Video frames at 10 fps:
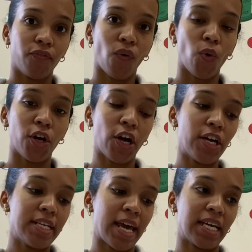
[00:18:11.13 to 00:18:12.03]
For our
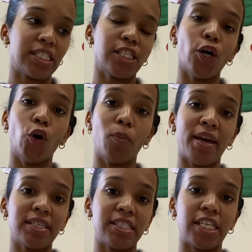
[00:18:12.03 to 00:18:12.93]
next home
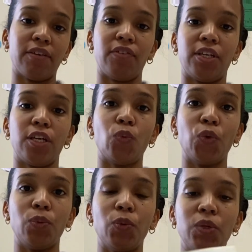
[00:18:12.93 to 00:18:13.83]
activity,
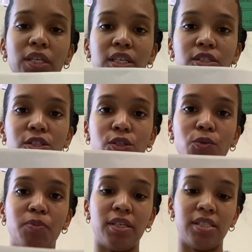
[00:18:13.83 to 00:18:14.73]
we will need two
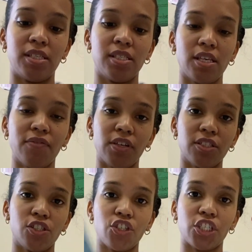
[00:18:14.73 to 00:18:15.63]
pieces of
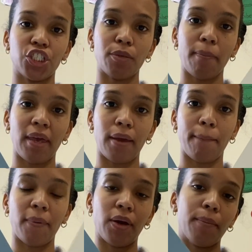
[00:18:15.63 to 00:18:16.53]
construction
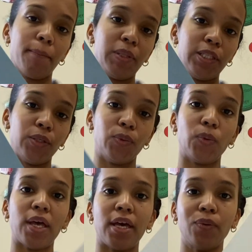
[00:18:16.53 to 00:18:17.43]
paper, blue
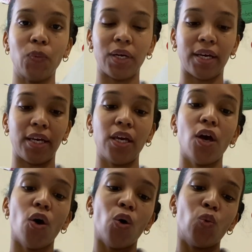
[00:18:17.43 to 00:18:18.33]
and white.
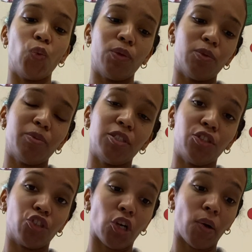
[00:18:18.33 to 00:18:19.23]
We will be
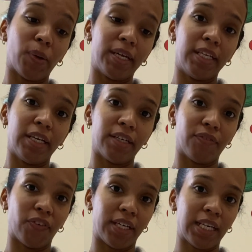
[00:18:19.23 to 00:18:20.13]
drawing
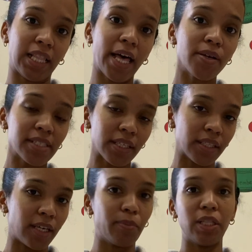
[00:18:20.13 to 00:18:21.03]
rain clouds and
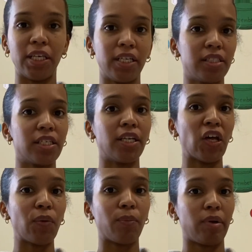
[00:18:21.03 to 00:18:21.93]
labeling the
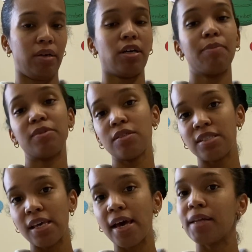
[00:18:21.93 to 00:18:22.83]
number up to
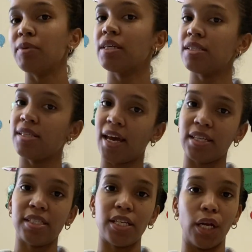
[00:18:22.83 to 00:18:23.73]
10 because that
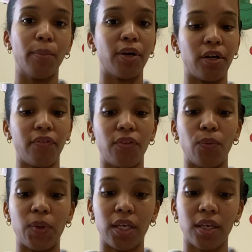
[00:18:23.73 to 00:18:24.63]
is the number of the
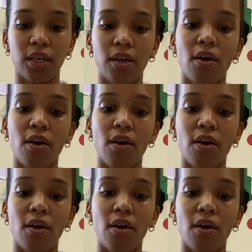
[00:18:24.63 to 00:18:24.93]
week.